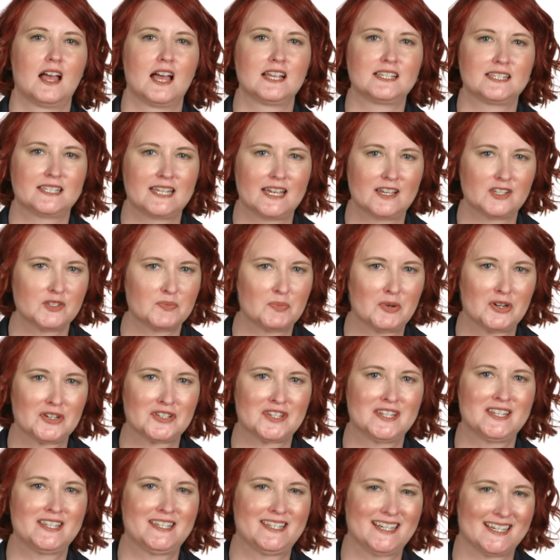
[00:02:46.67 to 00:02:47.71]
A
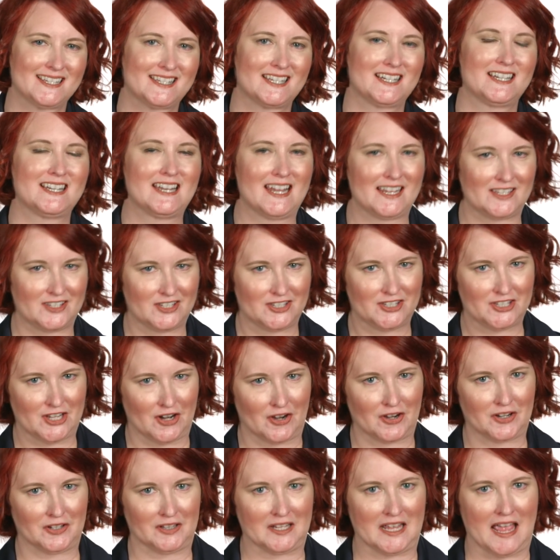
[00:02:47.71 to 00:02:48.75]
salesperson doesn't
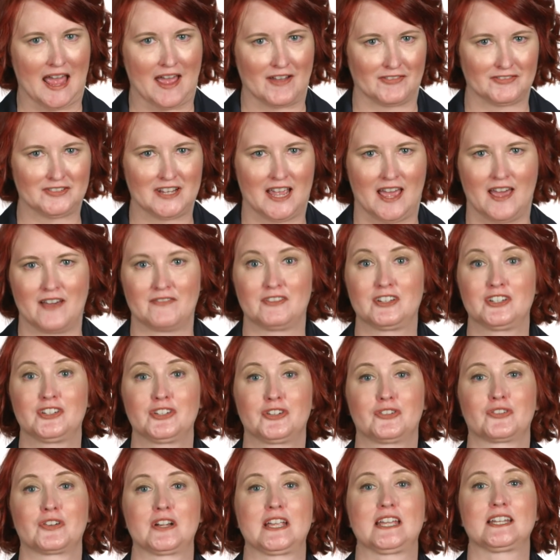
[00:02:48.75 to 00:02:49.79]
necessarily have to have a
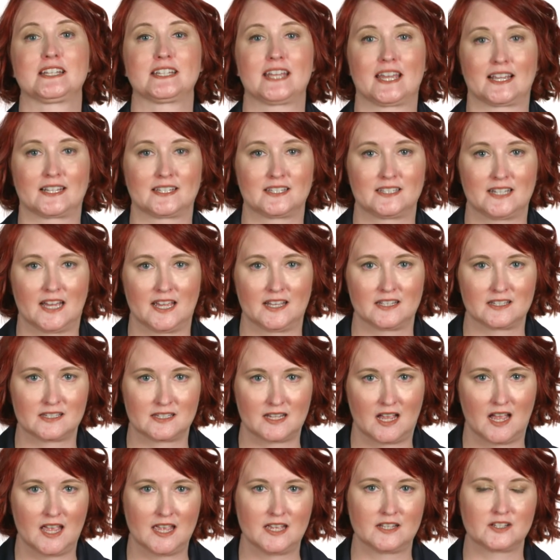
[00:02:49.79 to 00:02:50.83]
degree in textile
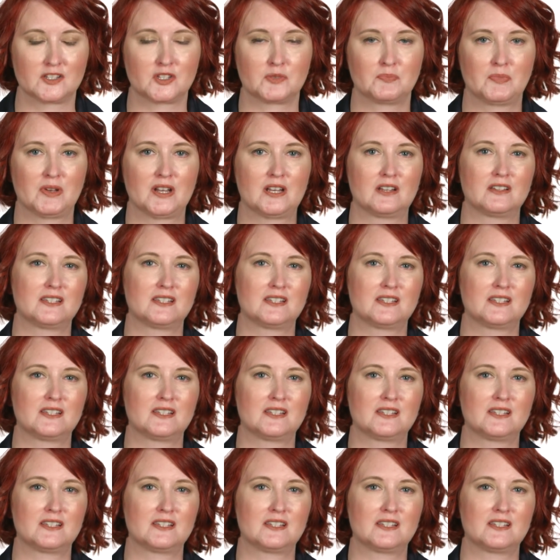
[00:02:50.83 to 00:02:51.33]
science, but